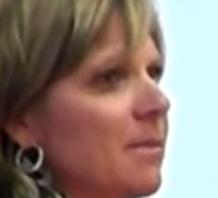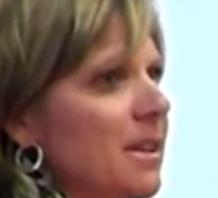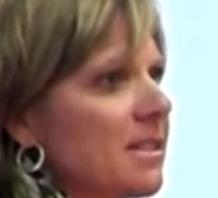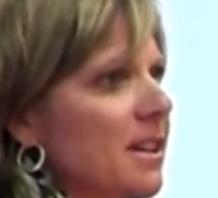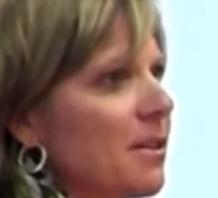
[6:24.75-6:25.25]
the
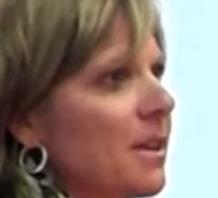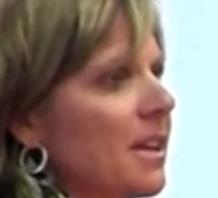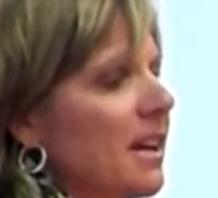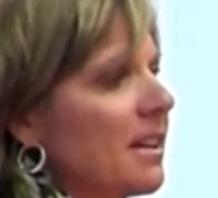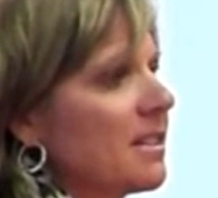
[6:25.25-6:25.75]
best care we
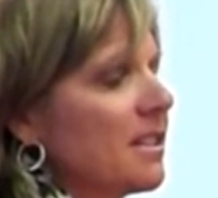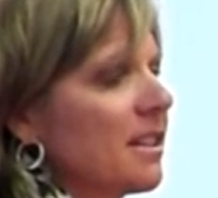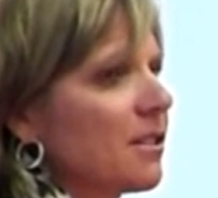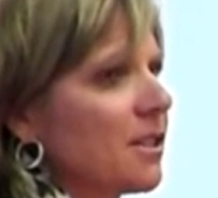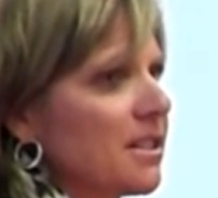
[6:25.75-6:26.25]
can and to
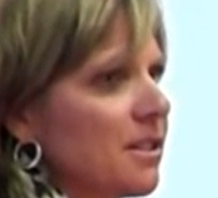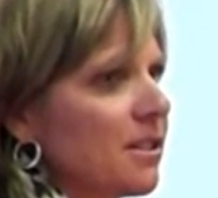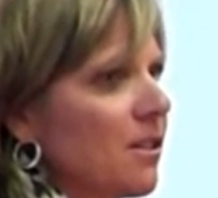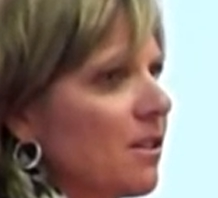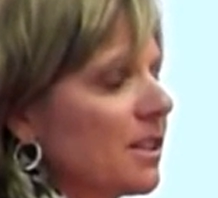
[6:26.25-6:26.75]
increase
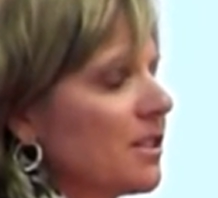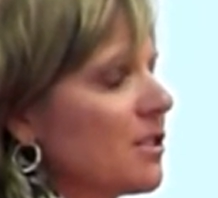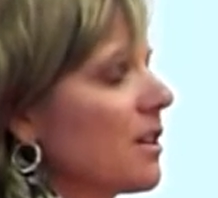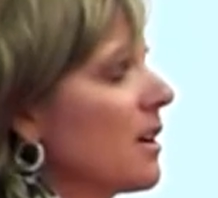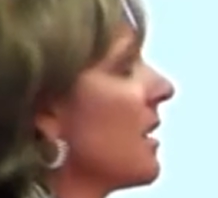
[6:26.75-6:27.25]
our knowledge.